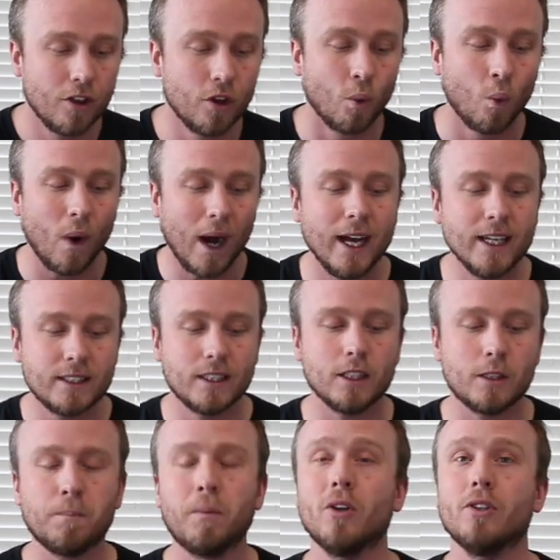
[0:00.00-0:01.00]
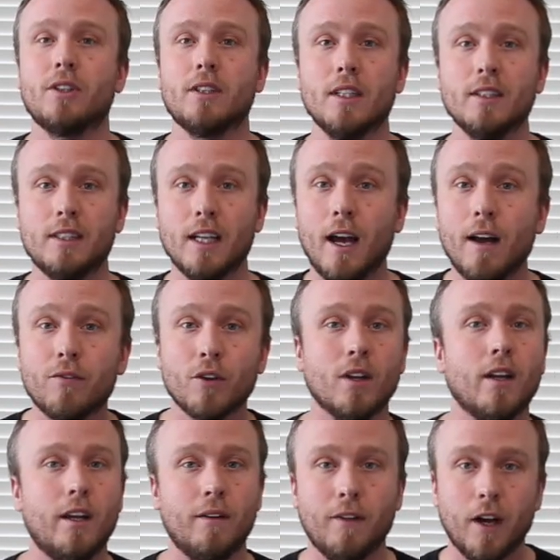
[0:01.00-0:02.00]
The wisest person to
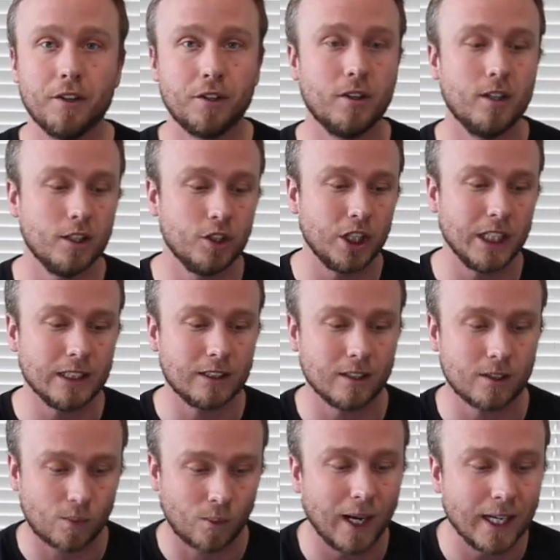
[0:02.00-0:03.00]
ever live, other than Jesus,